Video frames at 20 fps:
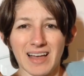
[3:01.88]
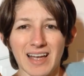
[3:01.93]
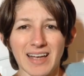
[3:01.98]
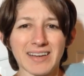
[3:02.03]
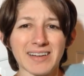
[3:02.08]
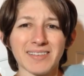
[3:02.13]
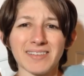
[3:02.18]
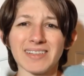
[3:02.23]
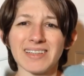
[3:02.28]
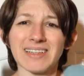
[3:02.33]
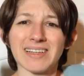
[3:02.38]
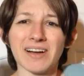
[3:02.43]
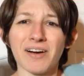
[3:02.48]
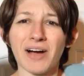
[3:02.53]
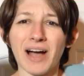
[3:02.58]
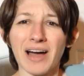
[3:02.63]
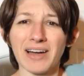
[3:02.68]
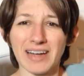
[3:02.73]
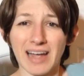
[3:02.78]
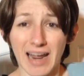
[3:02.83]
I don't really
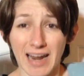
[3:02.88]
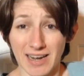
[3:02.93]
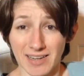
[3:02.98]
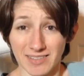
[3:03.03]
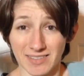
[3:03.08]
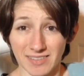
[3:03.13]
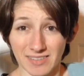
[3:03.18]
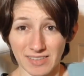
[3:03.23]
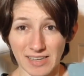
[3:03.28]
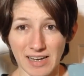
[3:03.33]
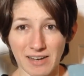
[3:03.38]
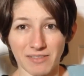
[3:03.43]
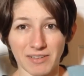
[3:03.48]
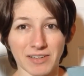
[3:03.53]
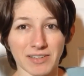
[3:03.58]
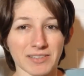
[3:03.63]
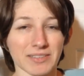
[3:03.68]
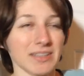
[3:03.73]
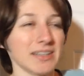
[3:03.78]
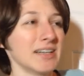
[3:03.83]
know how to answer that
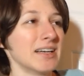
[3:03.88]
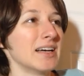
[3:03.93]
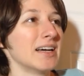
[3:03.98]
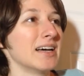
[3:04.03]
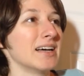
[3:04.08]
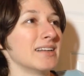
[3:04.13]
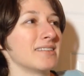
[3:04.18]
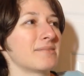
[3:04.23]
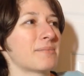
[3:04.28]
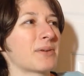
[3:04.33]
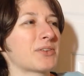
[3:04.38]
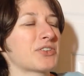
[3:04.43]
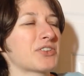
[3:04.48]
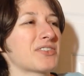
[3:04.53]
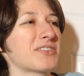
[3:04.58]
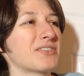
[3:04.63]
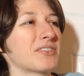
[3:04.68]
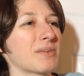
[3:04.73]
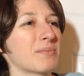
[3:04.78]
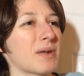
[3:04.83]
one,
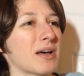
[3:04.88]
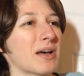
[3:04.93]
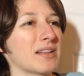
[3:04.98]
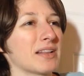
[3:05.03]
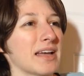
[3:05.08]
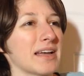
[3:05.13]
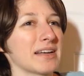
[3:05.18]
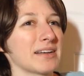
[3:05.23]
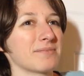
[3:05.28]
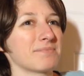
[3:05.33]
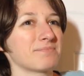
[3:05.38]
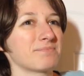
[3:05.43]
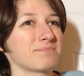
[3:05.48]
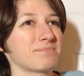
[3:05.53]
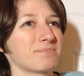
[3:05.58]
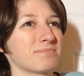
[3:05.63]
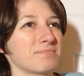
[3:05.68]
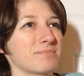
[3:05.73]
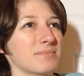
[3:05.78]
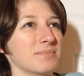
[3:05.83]
especially since I'm not like
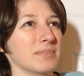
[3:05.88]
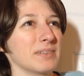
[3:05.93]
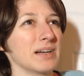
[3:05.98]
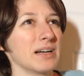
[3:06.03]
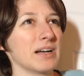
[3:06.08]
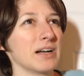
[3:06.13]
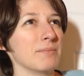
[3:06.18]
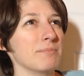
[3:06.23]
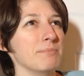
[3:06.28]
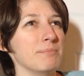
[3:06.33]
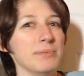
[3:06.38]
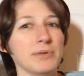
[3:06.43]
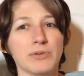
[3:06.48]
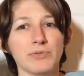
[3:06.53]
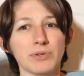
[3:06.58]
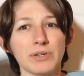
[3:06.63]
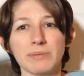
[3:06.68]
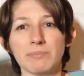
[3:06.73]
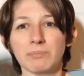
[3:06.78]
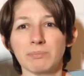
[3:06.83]
a
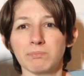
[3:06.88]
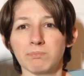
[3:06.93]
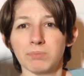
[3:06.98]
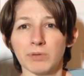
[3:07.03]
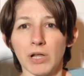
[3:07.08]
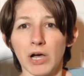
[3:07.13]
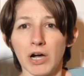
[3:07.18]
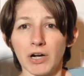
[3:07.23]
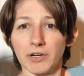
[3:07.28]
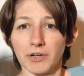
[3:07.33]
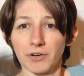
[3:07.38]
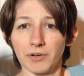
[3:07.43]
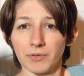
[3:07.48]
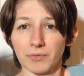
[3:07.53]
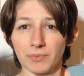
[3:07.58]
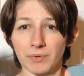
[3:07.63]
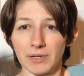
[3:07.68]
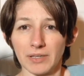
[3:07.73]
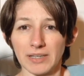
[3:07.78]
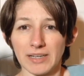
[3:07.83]
beauty
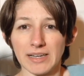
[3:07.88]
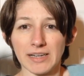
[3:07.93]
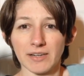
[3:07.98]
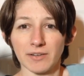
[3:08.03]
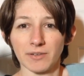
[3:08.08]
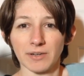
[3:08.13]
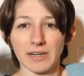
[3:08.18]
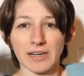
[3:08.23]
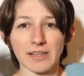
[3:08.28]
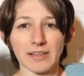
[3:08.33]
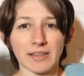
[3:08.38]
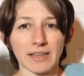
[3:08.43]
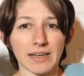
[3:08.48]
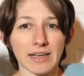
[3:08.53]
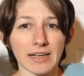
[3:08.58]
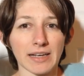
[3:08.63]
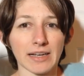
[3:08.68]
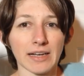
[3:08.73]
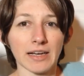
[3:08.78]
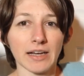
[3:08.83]
blogger really or
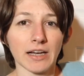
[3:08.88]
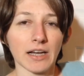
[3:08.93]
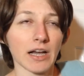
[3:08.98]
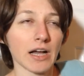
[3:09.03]
anything.